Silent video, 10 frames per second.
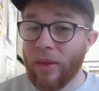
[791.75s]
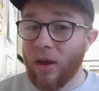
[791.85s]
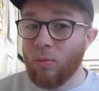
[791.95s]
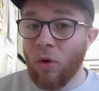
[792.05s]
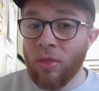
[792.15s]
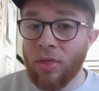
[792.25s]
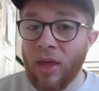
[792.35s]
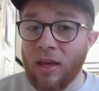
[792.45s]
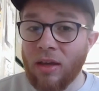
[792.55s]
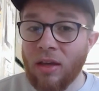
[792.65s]
And one
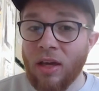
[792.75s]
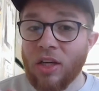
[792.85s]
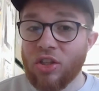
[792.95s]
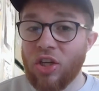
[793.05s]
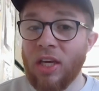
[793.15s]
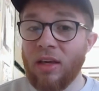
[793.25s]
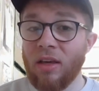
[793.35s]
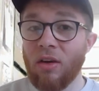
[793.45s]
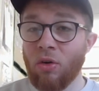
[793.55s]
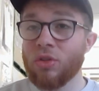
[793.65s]
thing, she
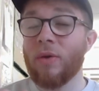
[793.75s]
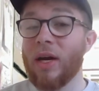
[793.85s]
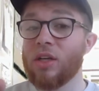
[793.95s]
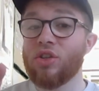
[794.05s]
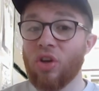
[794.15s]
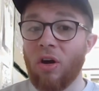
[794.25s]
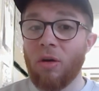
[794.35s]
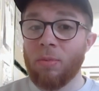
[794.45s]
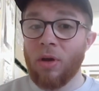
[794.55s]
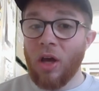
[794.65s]
also had a job